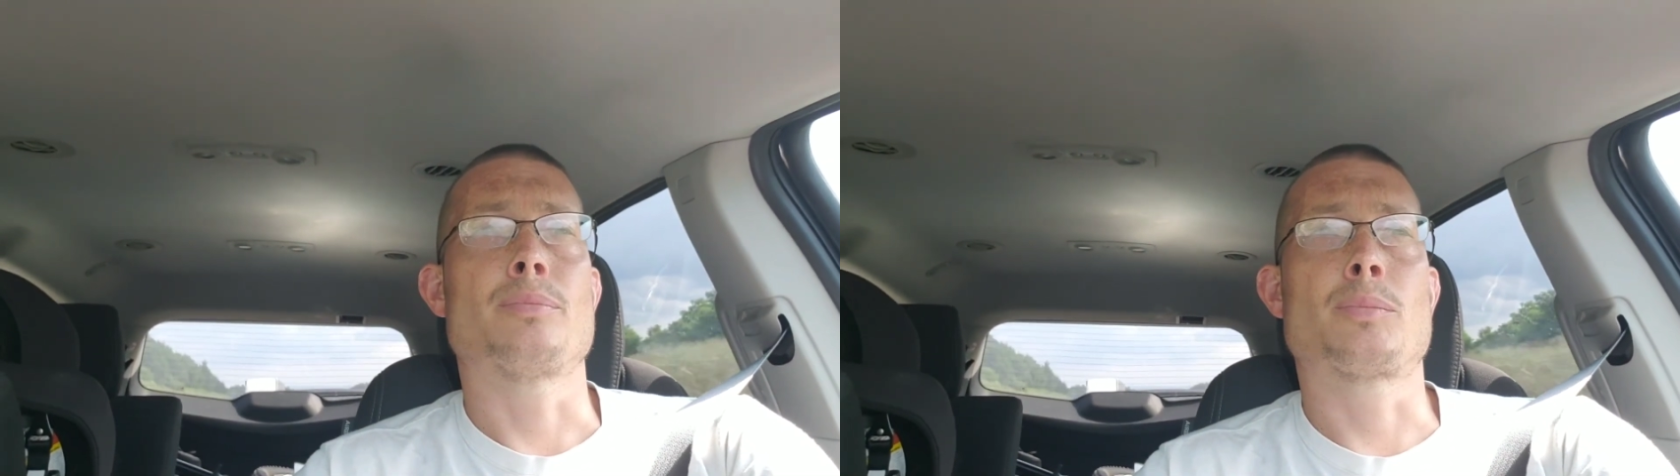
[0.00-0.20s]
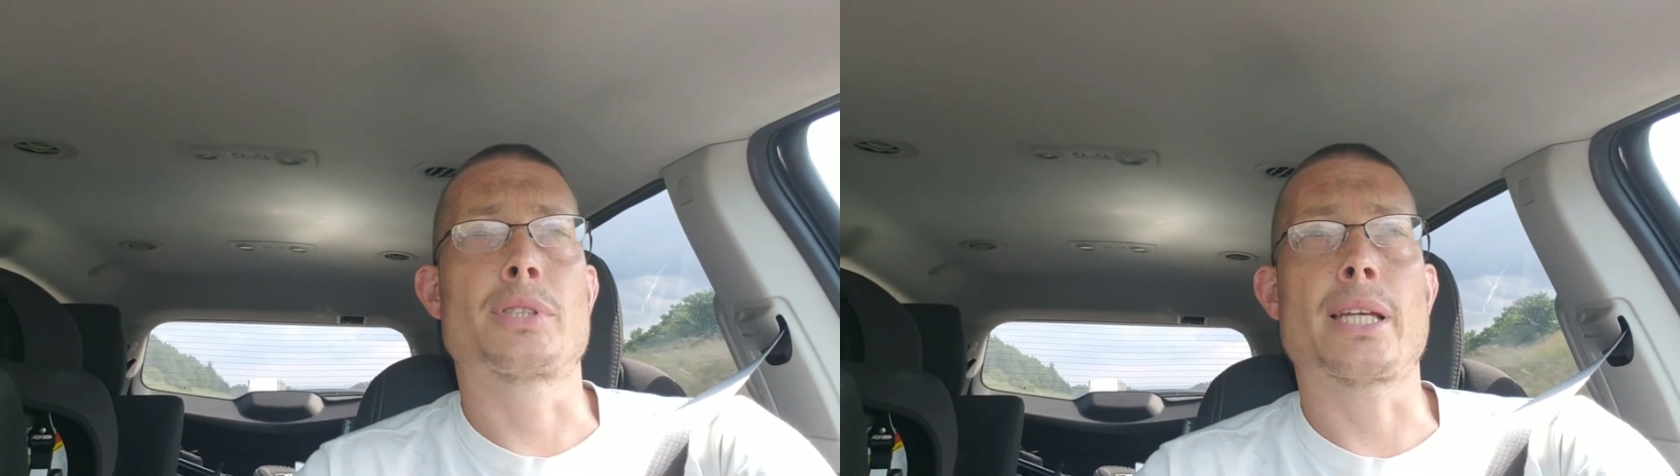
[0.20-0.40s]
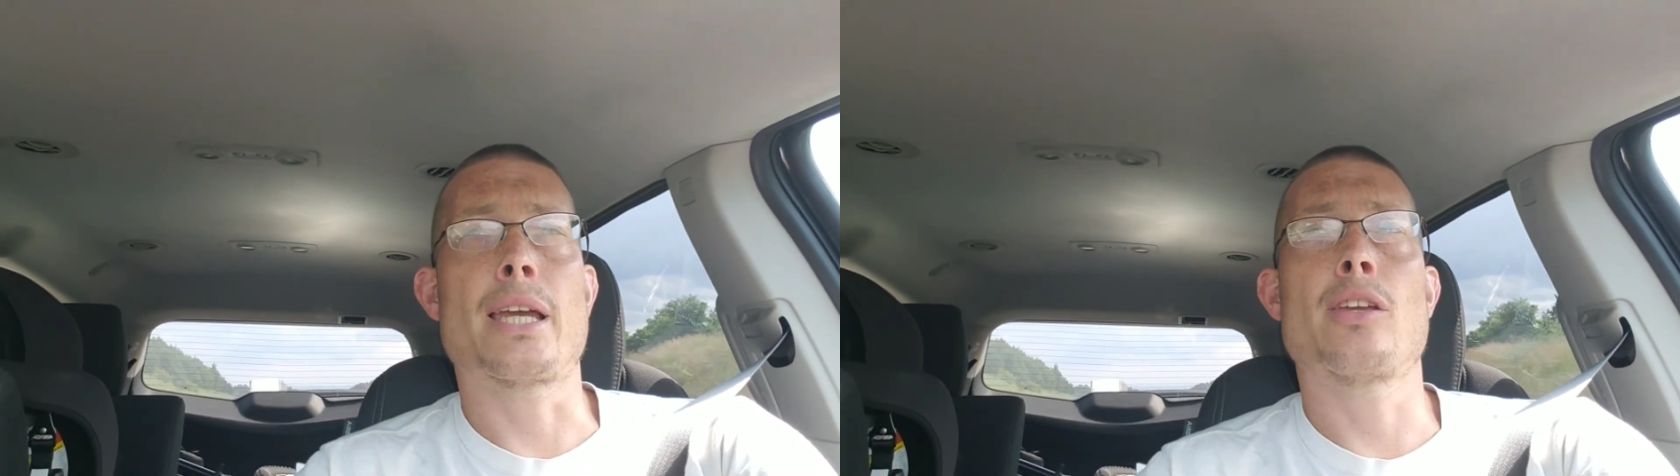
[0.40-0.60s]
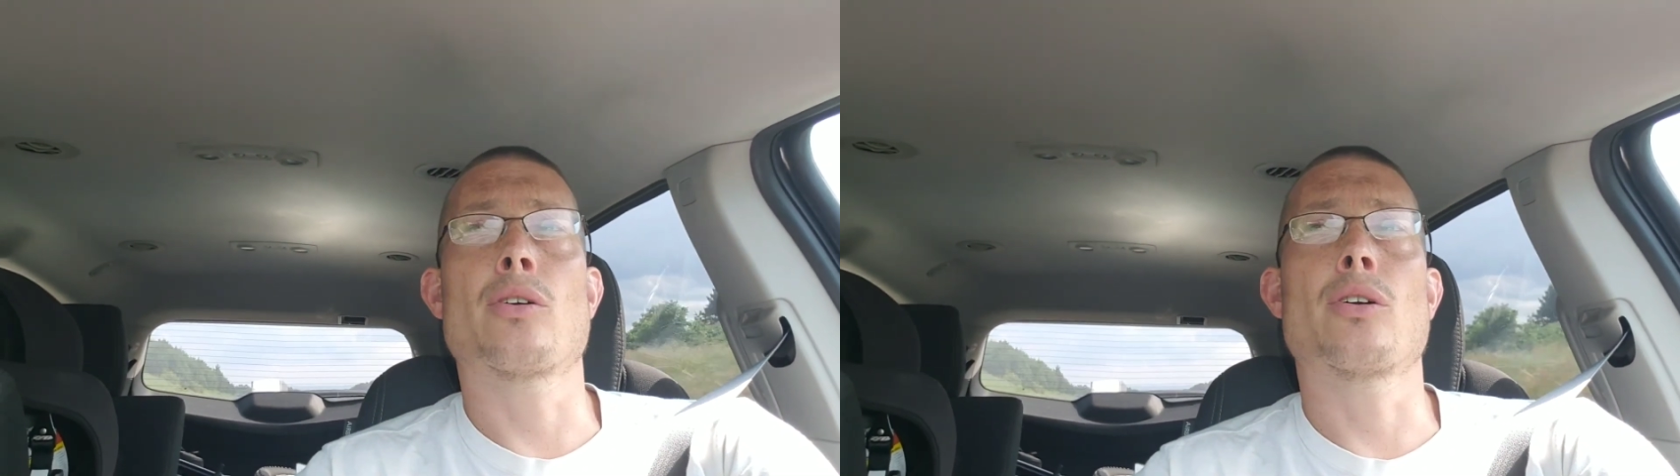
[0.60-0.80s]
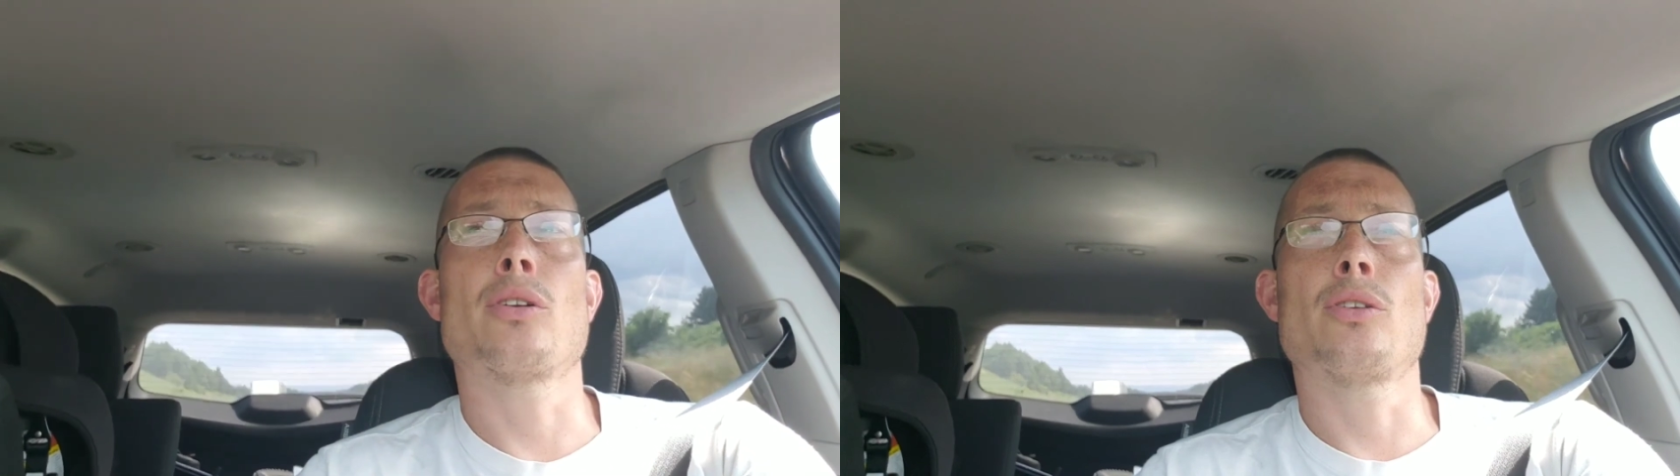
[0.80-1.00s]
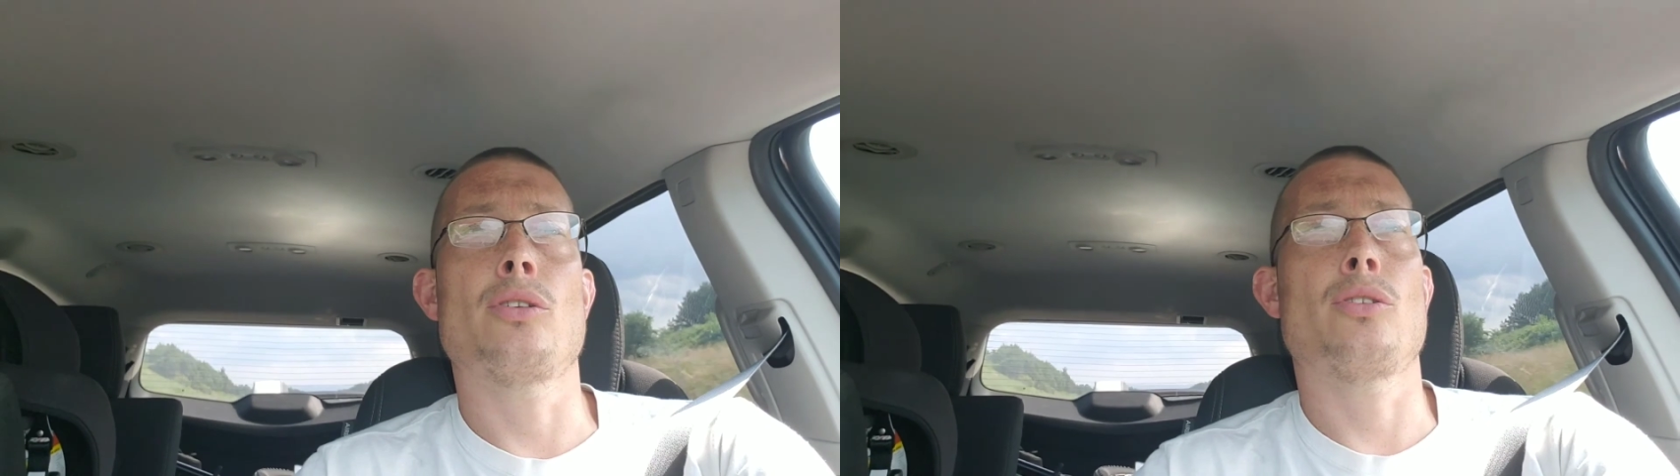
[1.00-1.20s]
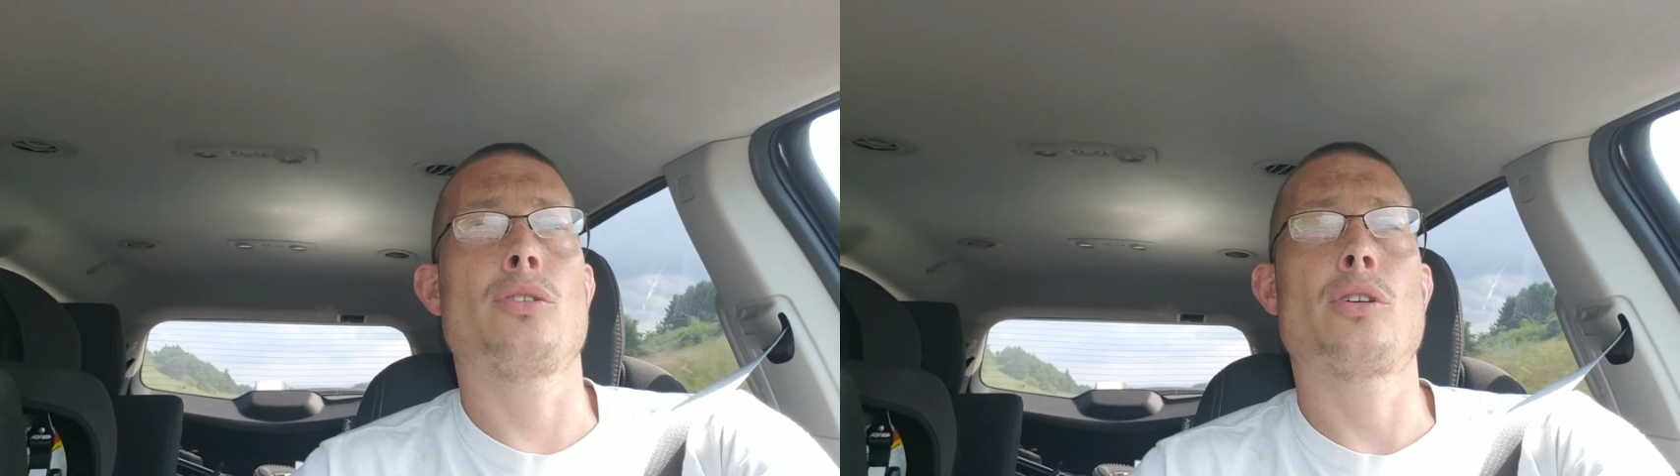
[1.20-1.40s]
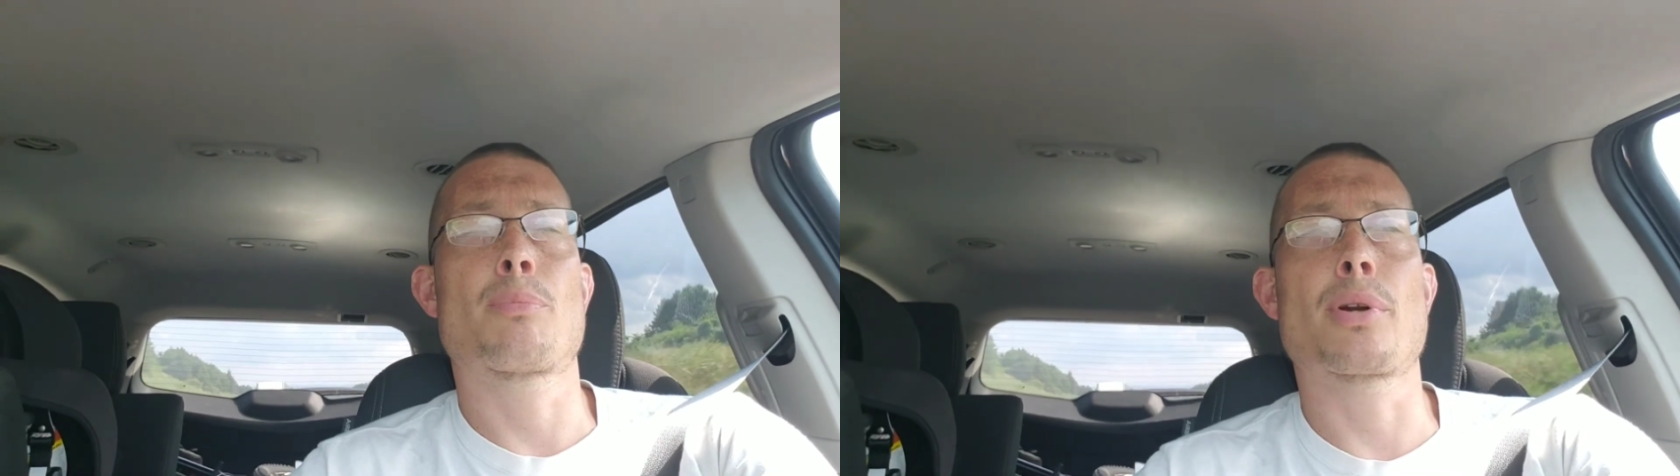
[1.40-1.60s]
say you're
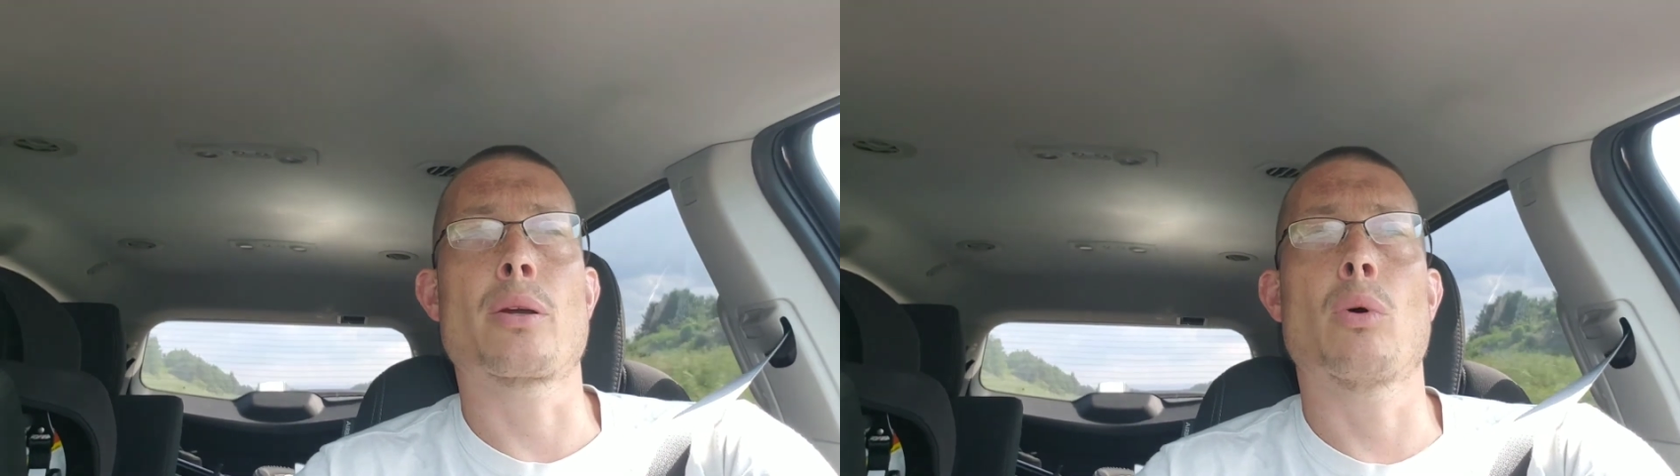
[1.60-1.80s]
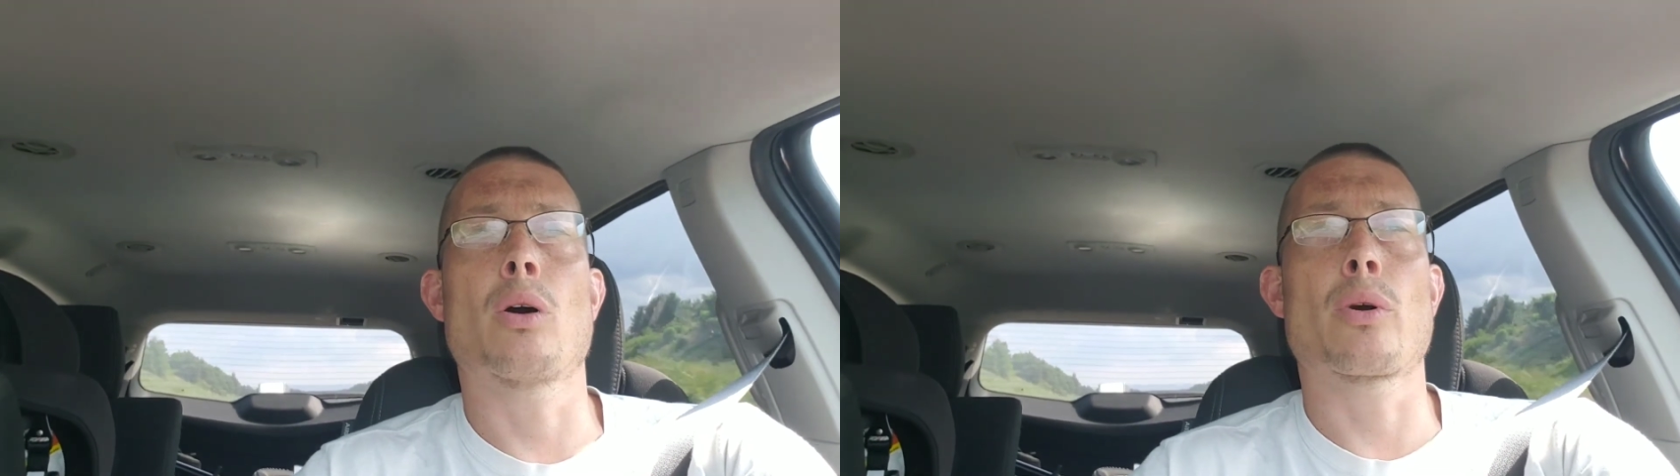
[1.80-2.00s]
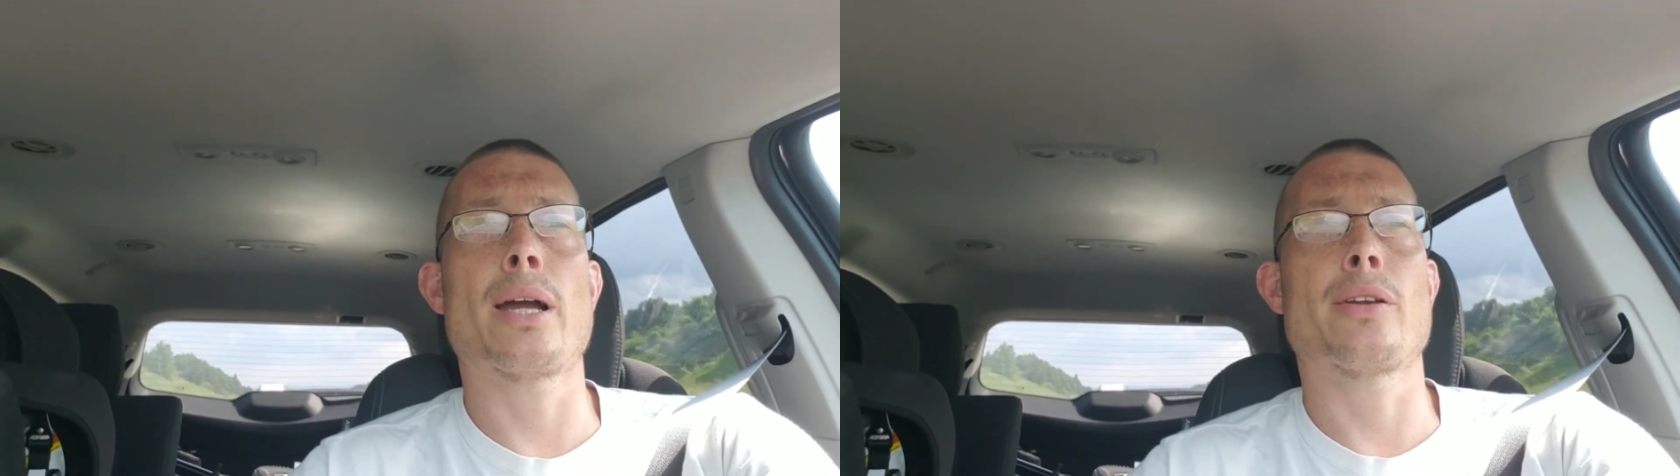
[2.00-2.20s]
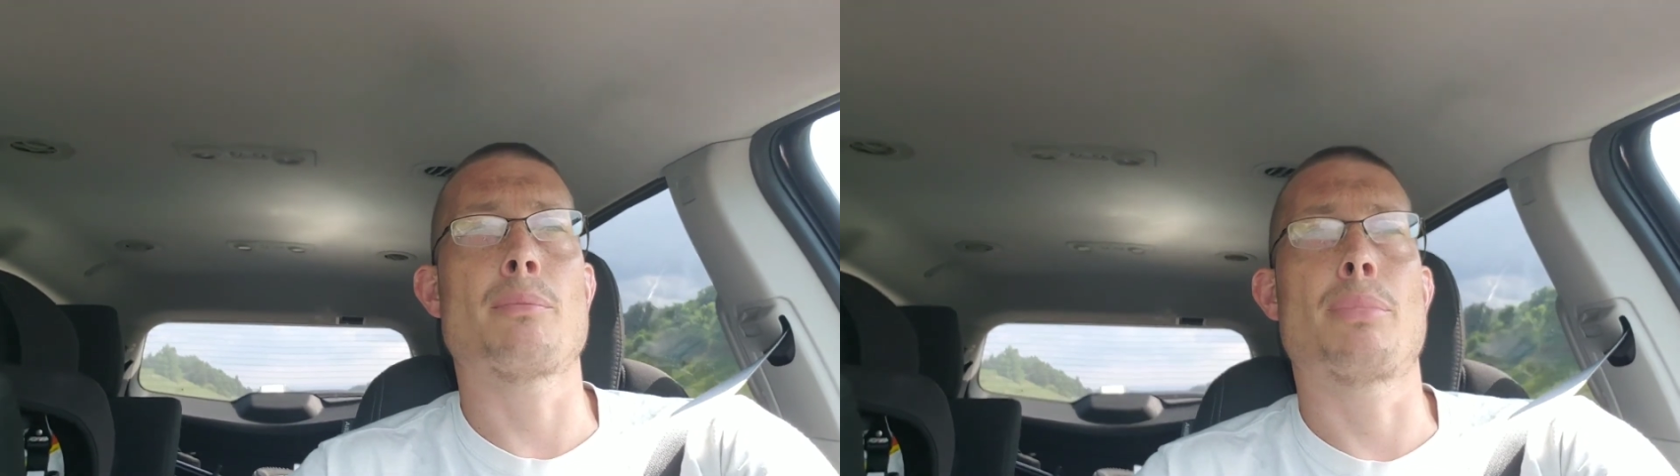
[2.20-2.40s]
pretty well-rounded,